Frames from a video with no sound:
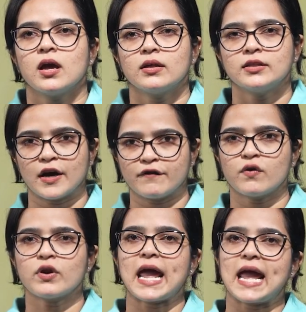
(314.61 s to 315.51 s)

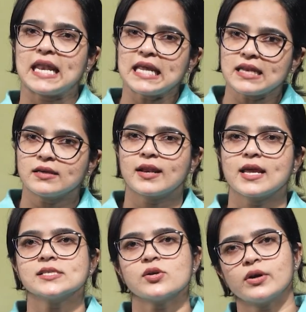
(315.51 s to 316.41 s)
Therefore, any
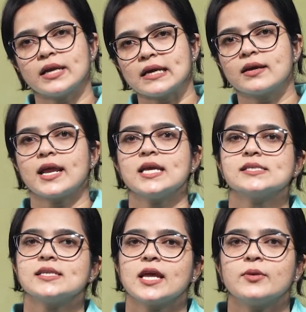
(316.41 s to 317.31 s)
increase or decrease
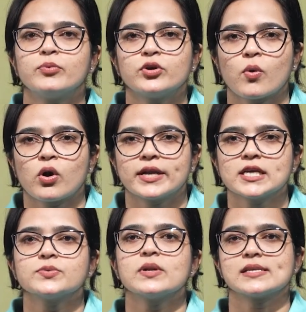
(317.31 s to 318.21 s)
in the input
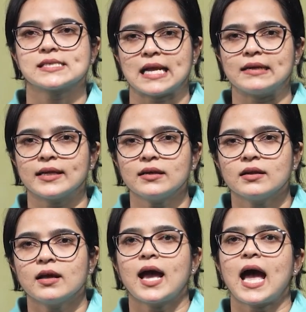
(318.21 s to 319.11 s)
voltage will result in
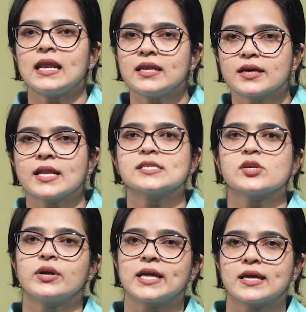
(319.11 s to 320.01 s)
an increase
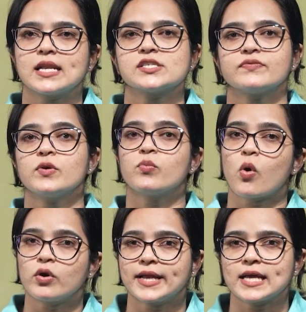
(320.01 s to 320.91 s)
or decrease of the
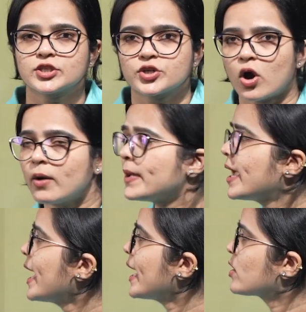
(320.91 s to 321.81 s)
voltage drop
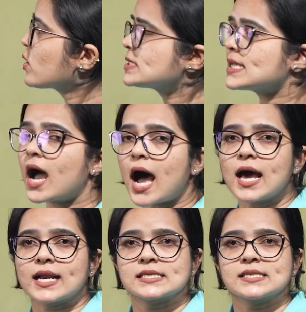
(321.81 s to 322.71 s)
across
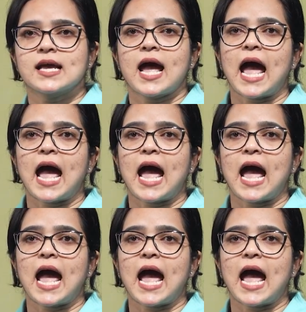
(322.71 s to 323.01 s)
RS,